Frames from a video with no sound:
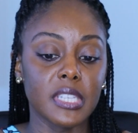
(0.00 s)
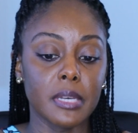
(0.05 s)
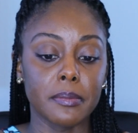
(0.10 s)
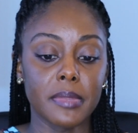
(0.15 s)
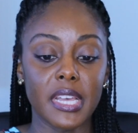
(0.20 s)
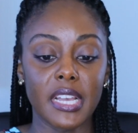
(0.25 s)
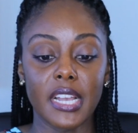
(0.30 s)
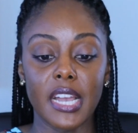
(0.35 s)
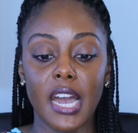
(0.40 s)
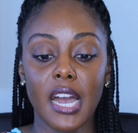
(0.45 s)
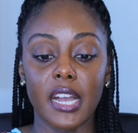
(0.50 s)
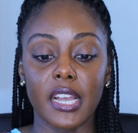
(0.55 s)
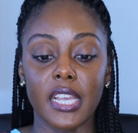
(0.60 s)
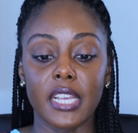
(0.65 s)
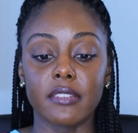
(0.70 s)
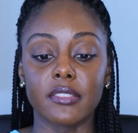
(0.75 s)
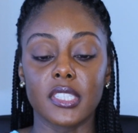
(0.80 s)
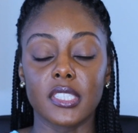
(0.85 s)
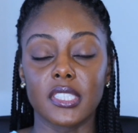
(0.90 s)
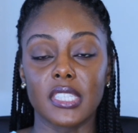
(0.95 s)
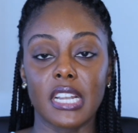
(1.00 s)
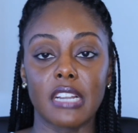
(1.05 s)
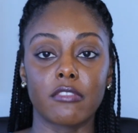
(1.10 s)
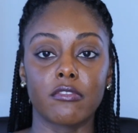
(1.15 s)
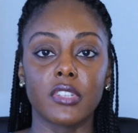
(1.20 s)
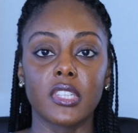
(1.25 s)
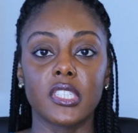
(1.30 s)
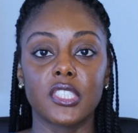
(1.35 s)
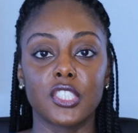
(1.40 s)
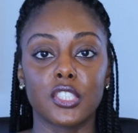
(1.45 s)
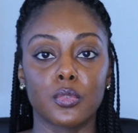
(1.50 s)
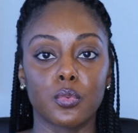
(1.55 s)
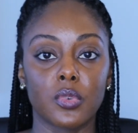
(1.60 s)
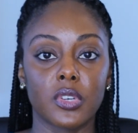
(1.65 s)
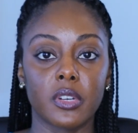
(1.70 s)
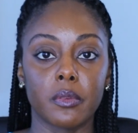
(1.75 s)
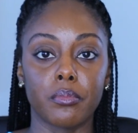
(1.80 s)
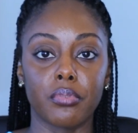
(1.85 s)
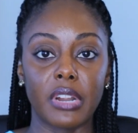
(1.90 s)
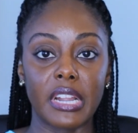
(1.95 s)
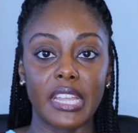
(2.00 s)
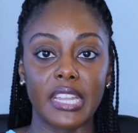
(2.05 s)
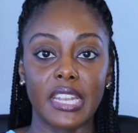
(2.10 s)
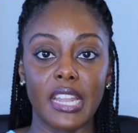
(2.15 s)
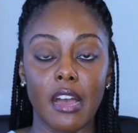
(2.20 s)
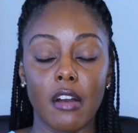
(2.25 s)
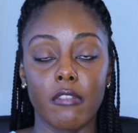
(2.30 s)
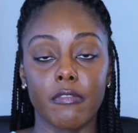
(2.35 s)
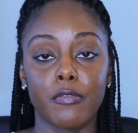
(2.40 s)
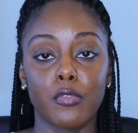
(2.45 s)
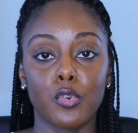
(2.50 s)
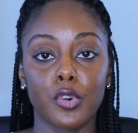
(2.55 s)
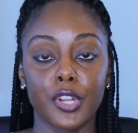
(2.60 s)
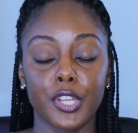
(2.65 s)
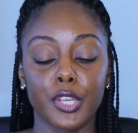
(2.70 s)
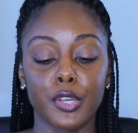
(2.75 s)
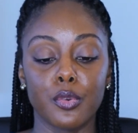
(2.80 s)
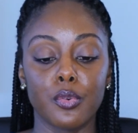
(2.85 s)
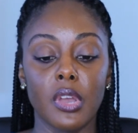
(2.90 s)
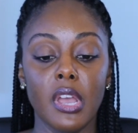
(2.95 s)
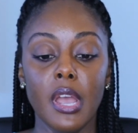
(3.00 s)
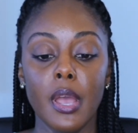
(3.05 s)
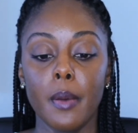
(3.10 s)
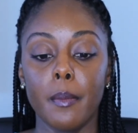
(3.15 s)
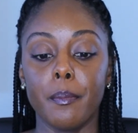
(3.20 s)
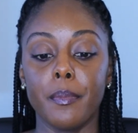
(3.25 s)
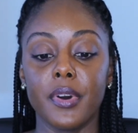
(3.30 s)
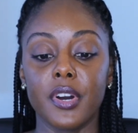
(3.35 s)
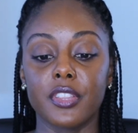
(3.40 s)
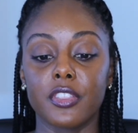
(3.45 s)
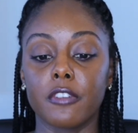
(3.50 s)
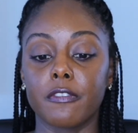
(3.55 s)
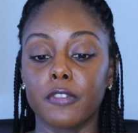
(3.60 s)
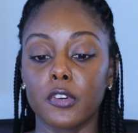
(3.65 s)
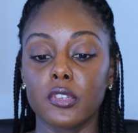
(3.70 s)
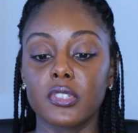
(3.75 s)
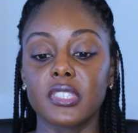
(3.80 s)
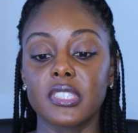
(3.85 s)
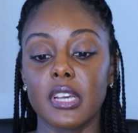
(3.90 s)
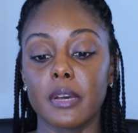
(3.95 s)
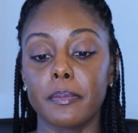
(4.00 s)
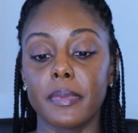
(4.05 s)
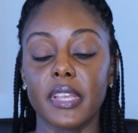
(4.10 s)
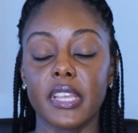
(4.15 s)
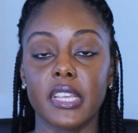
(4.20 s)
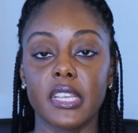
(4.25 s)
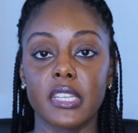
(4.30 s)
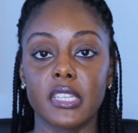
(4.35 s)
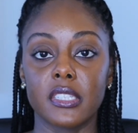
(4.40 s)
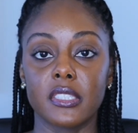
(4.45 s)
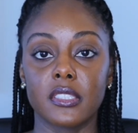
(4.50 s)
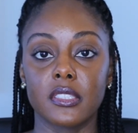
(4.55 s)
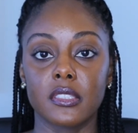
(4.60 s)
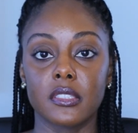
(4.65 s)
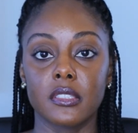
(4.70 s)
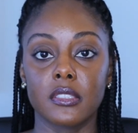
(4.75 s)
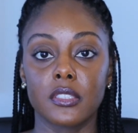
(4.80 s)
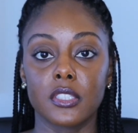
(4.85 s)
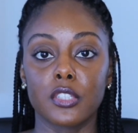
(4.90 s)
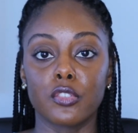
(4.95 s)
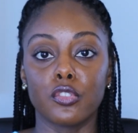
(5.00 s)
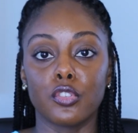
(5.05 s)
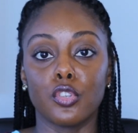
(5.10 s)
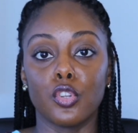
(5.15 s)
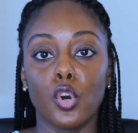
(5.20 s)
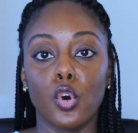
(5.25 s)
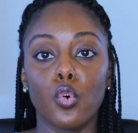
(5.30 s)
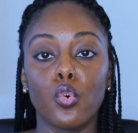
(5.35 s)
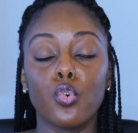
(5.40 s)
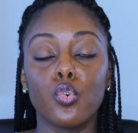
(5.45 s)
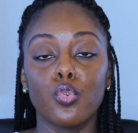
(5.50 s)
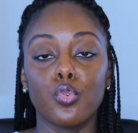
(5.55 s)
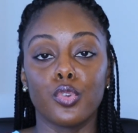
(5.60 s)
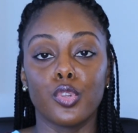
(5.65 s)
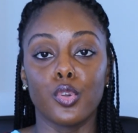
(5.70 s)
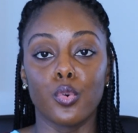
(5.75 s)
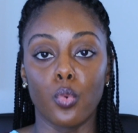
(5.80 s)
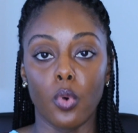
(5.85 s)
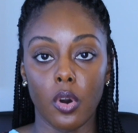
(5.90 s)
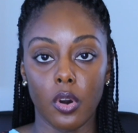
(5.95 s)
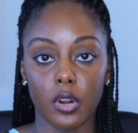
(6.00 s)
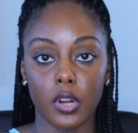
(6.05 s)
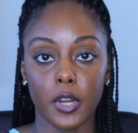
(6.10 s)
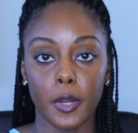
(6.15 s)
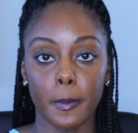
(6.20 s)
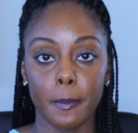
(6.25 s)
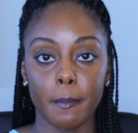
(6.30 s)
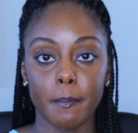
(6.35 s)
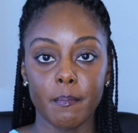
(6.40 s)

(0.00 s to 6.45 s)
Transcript: step that God gives us, and I really just want to break it down for you, but the first step is to know who you are.